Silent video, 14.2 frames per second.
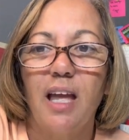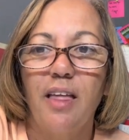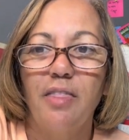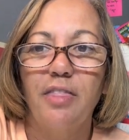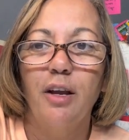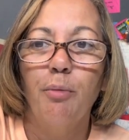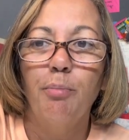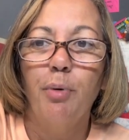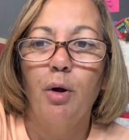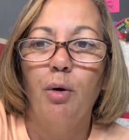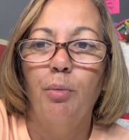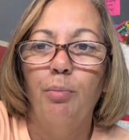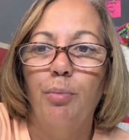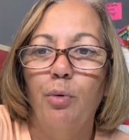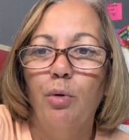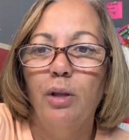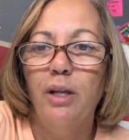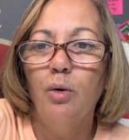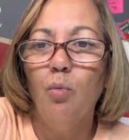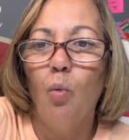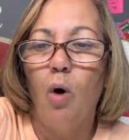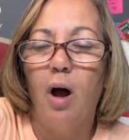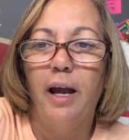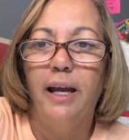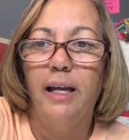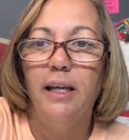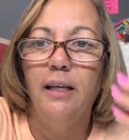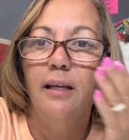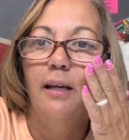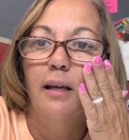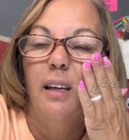and they're purple and white.